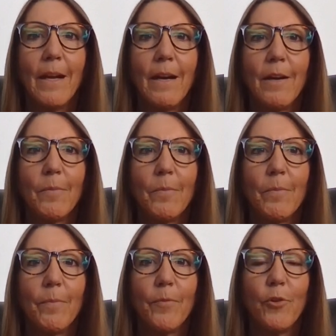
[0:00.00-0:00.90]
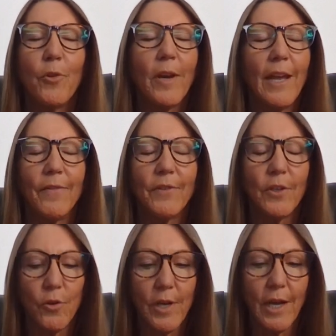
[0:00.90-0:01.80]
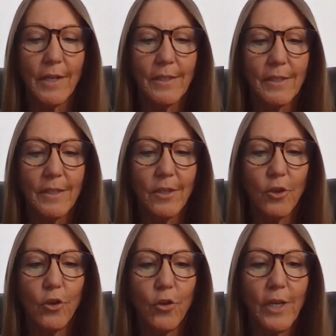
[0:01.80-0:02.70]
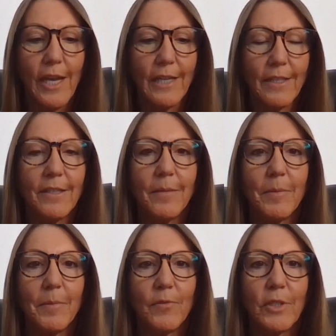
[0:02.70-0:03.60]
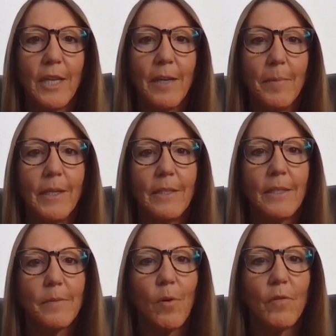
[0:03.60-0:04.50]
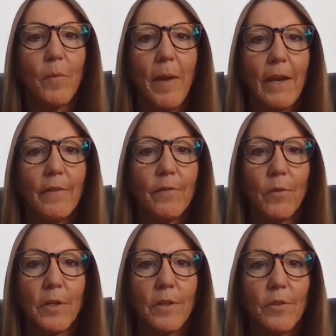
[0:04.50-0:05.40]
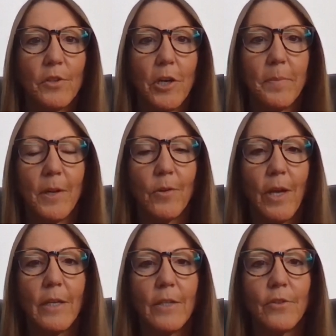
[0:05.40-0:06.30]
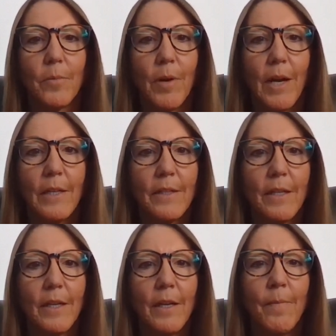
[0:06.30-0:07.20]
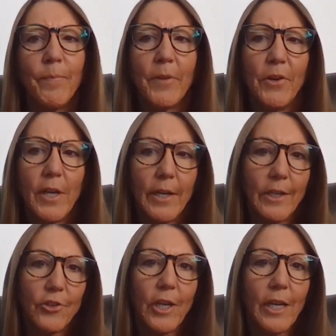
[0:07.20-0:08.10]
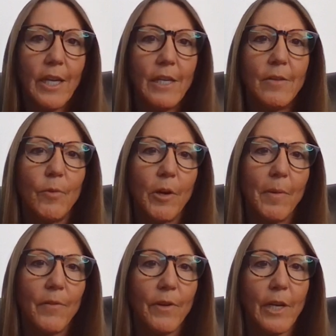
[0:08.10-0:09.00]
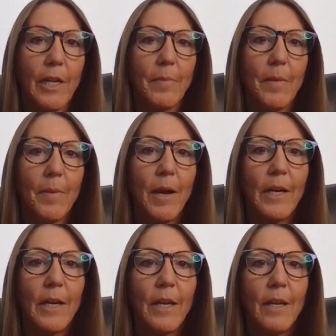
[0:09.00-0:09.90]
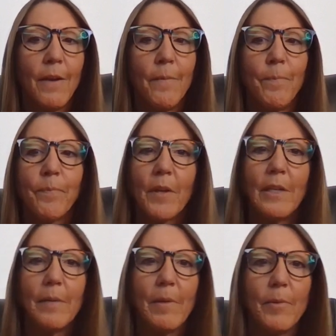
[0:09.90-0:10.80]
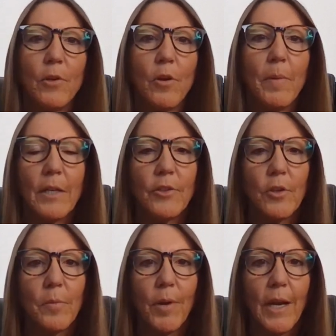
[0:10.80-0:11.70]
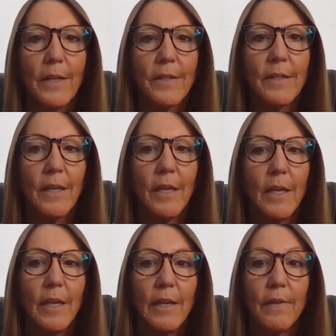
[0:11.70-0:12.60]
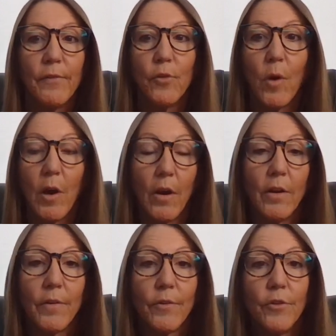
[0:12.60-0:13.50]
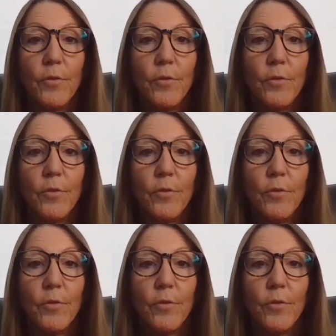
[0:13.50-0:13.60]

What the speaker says: don't have to, you're not looking at the symptoms for 10 minutes. It's more of a back and forth. You start by looking at your breath, then you kind of check in, what am I feeling in my body? And then maybe you go back to your breath. If you are